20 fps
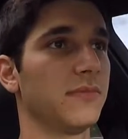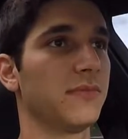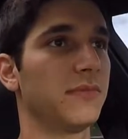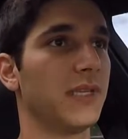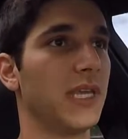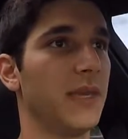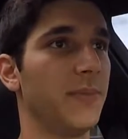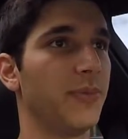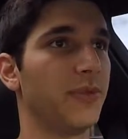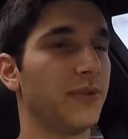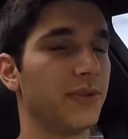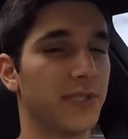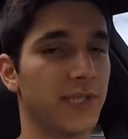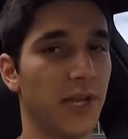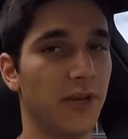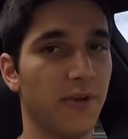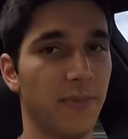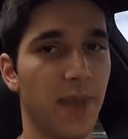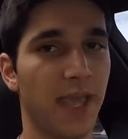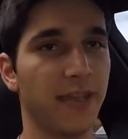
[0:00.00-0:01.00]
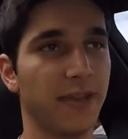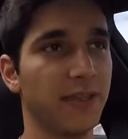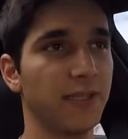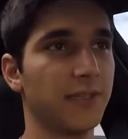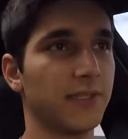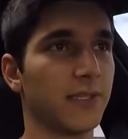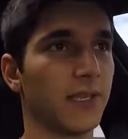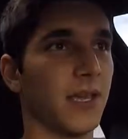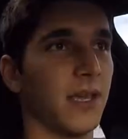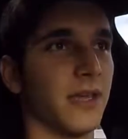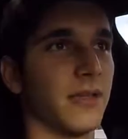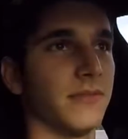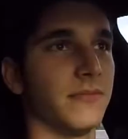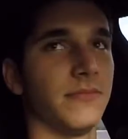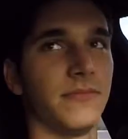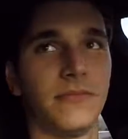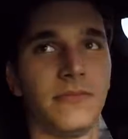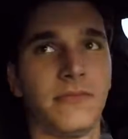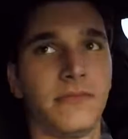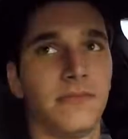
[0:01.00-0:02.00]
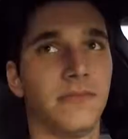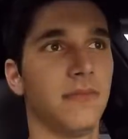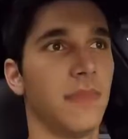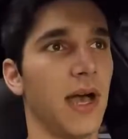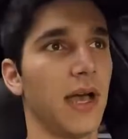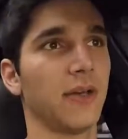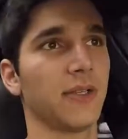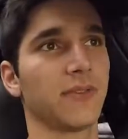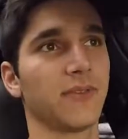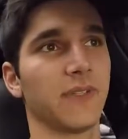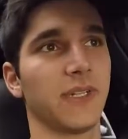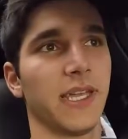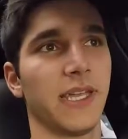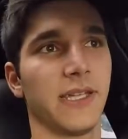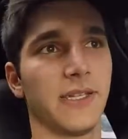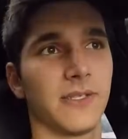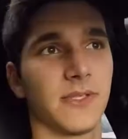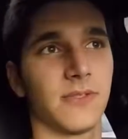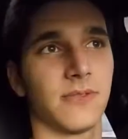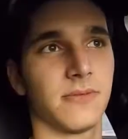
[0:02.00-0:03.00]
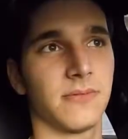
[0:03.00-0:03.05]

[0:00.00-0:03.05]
keep with your standard maintenance and miles for days.